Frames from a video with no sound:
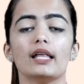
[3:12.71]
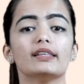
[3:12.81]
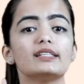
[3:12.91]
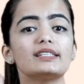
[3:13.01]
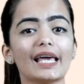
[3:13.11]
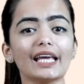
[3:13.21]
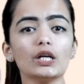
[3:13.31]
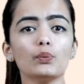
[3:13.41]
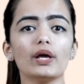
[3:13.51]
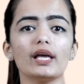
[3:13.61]
The
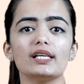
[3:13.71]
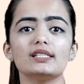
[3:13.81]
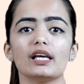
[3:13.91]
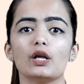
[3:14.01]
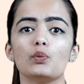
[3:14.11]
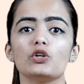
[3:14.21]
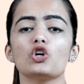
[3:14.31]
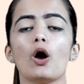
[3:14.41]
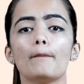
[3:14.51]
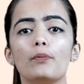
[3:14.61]
second way is in which
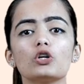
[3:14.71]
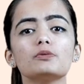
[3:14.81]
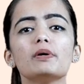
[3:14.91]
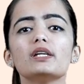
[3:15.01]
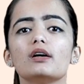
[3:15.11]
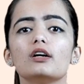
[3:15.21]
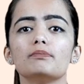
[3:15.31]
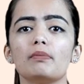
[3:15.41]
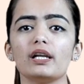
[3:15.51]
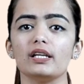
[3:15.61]
Postmates
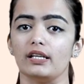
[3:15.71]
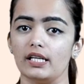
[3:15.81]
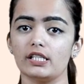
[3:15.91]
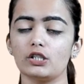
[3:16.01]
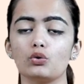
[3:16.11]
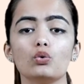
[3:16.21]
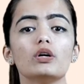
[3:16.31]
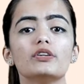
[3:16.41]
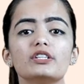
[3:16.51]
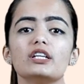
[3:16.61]
earn money is through
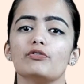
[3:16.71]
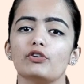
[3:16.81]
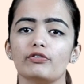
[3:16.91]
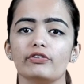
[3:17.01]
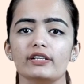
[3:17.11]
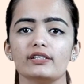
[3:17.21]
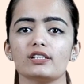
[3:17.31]
delivery fees.